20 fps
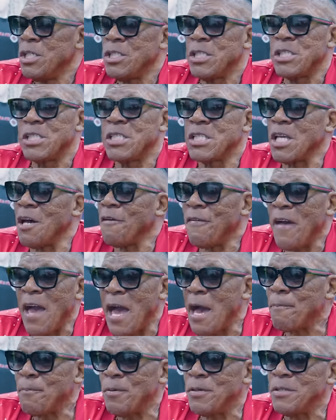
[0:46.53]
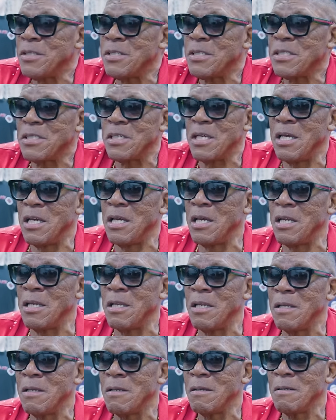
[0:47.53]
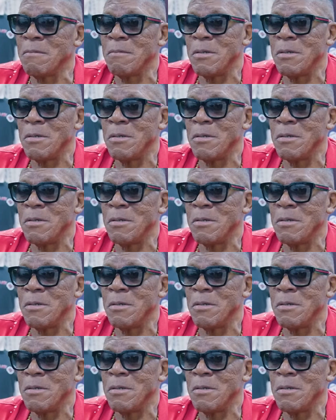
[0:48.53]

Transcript: stuff happens, and